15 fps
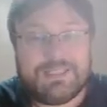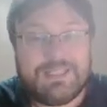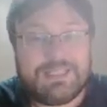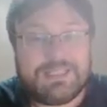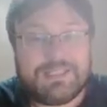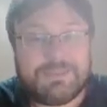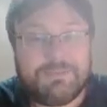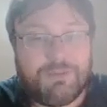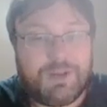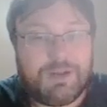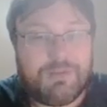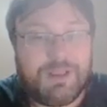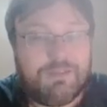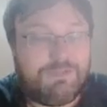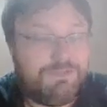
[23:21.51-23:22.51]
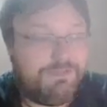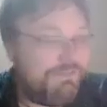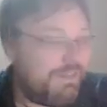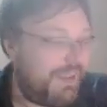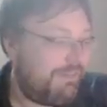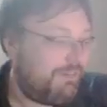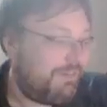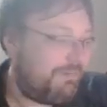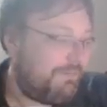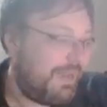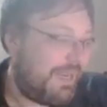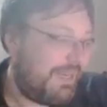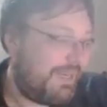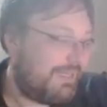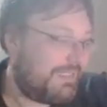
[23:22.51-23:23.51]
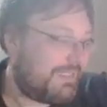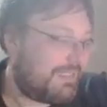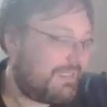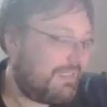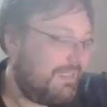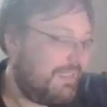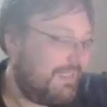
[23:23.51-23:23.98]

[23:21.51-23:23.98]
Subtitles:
this is one of my favorite paintings.